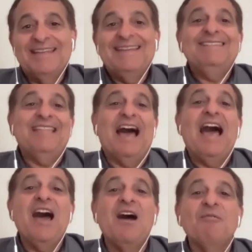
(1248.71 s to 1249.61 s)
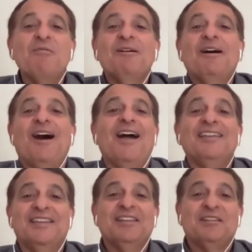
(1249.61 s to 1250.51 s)
Now I
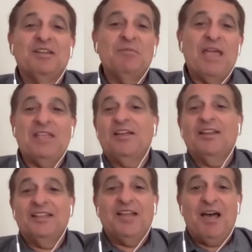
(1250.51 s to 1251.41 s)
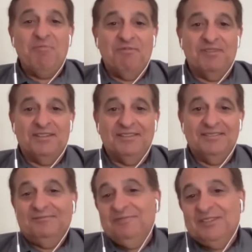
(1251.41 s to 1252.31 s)
get a rebate on the top of it,
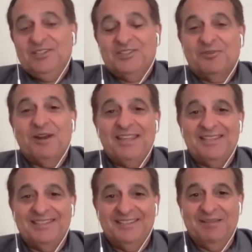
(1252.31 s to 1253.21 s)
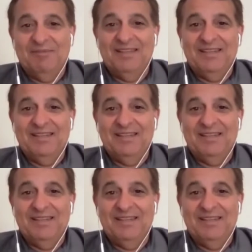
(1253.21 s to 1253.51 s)
which is great. I mean,